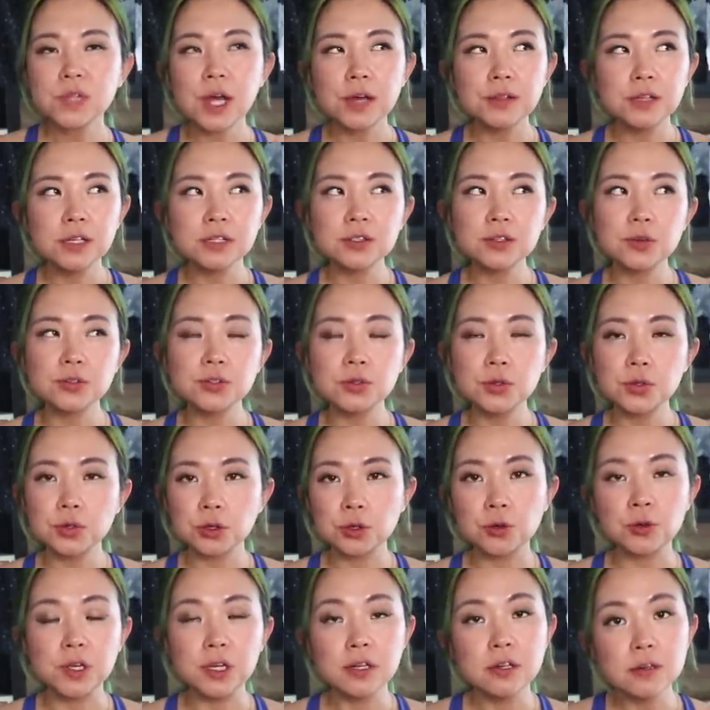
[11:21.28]
I think it's also the
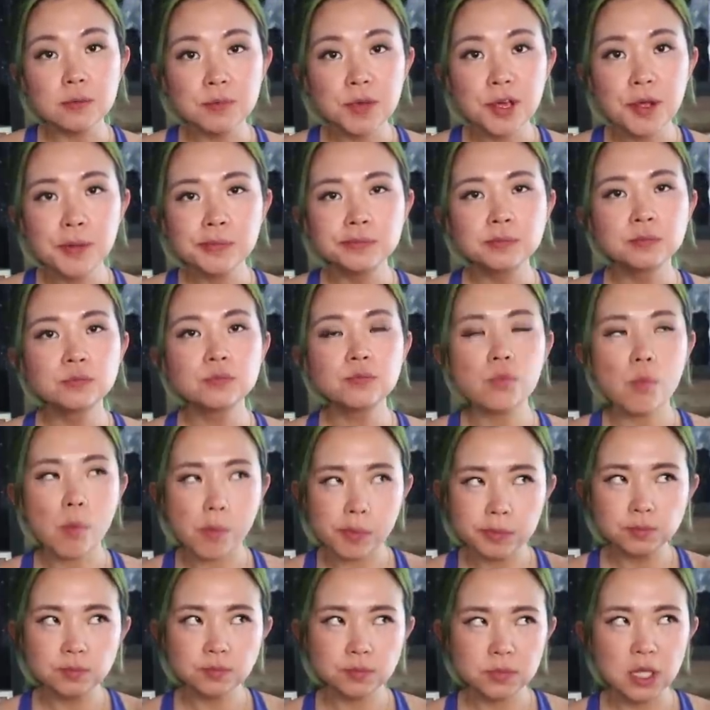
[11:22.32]
Korean in me.
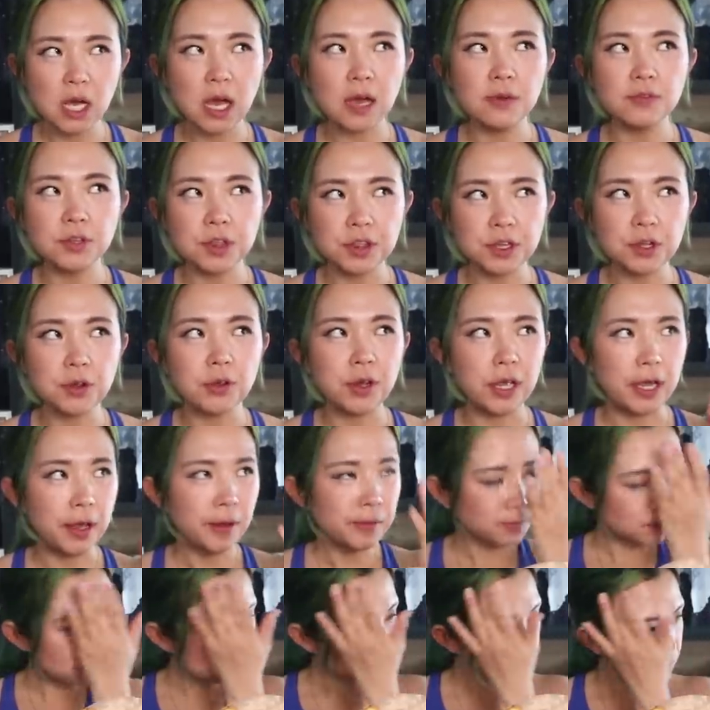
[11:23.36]
I have a
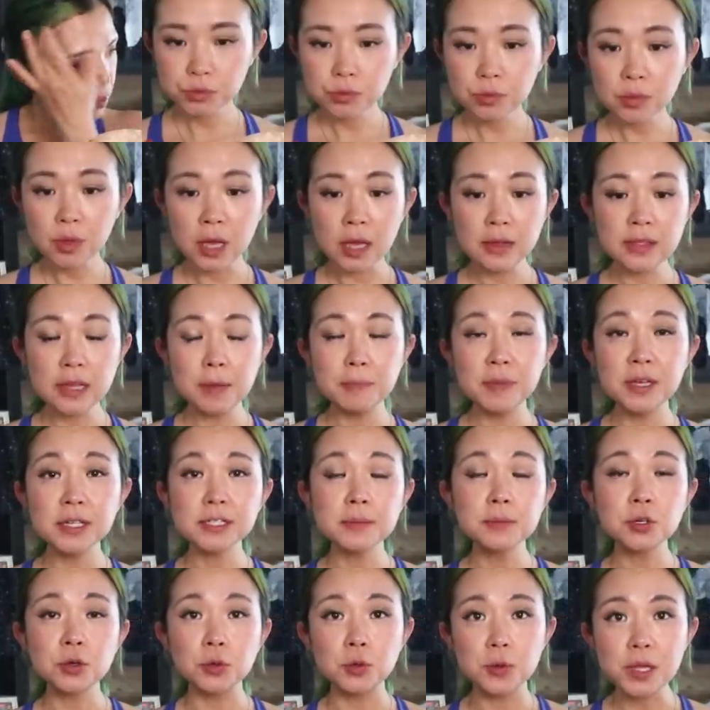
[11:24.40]
theory that because
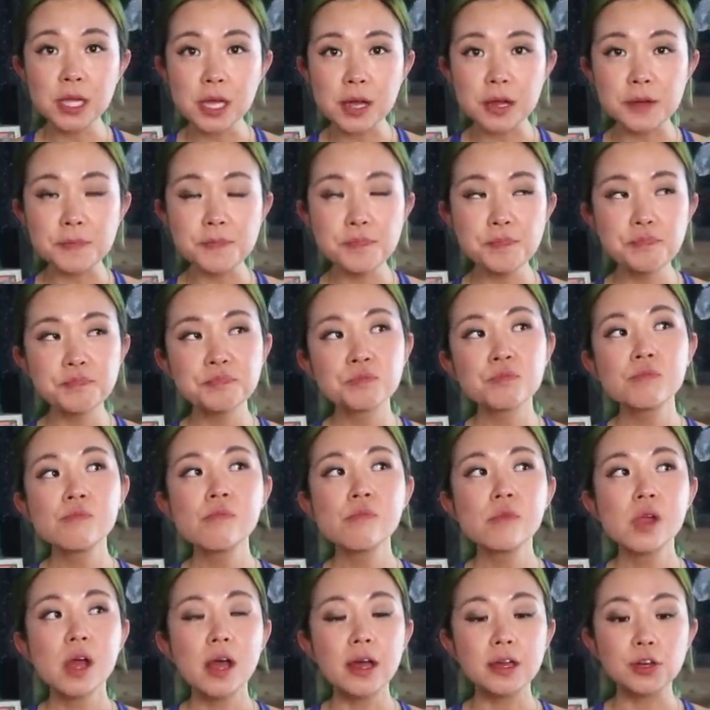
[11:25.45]
I'm Korean
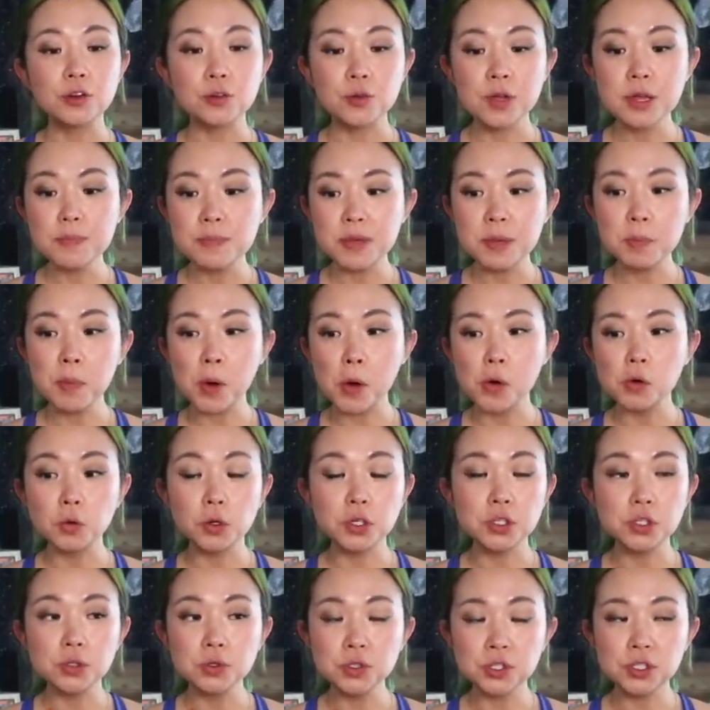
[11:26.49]
and Korean people,
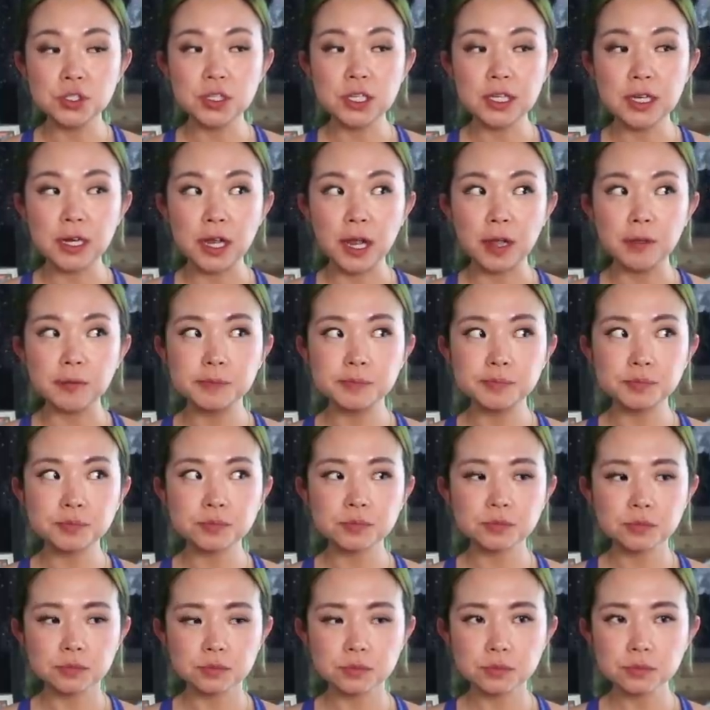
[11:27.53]
we're used to eating
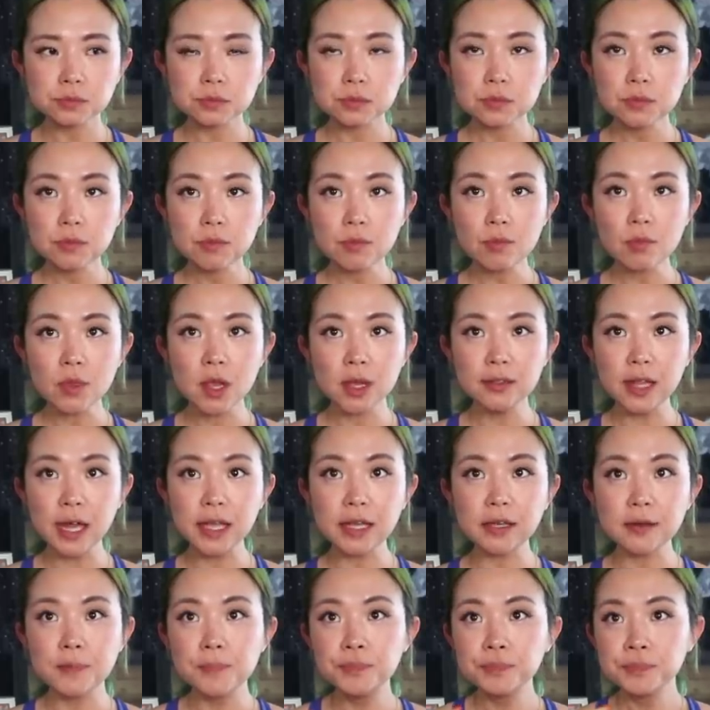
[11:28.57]

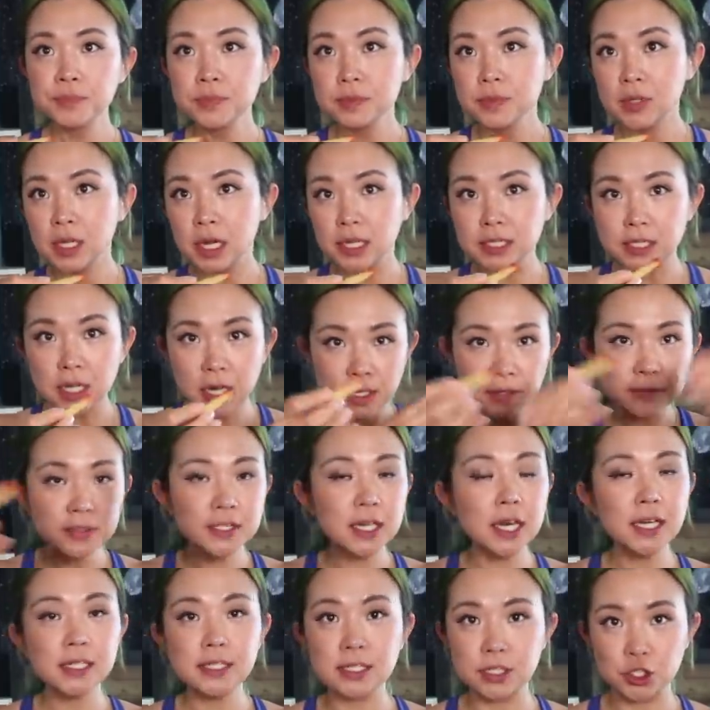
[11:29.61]
like a ton of
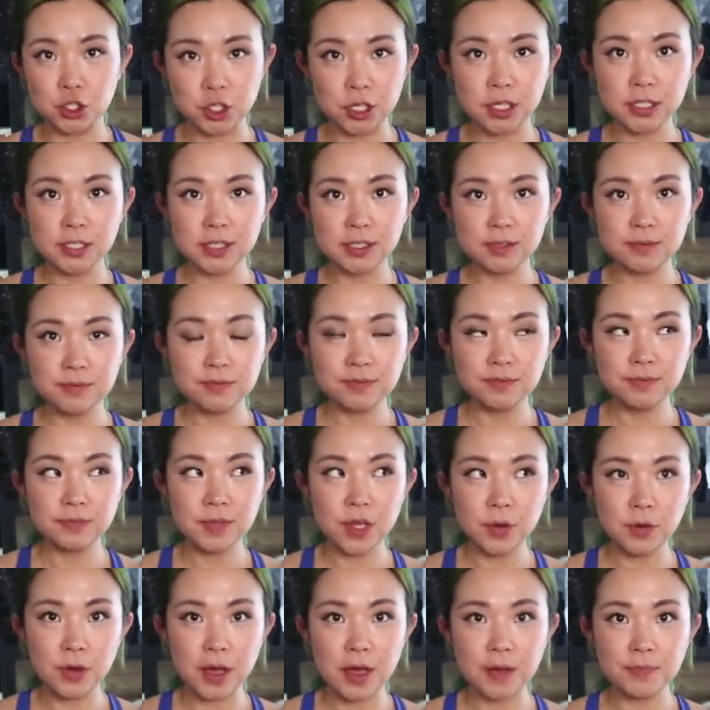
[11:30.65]
side dishes,
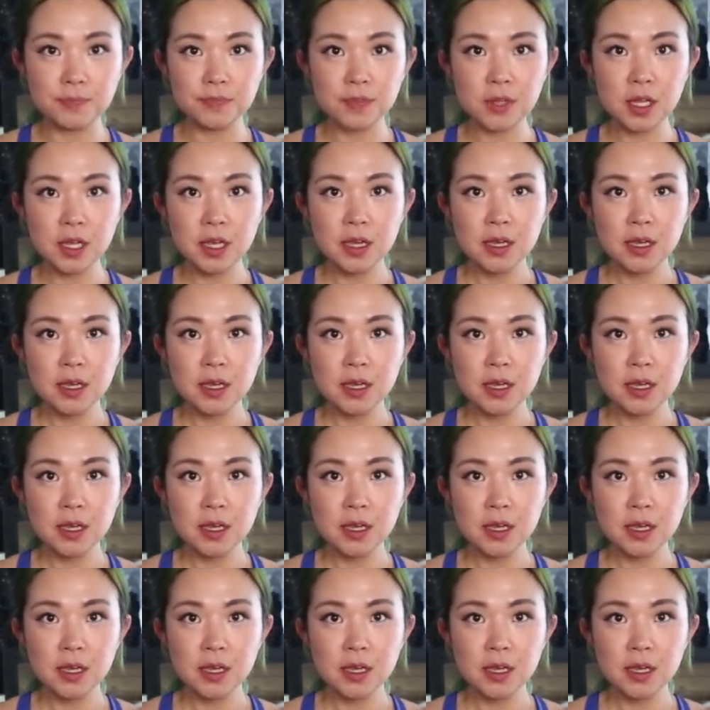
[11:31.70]
okay?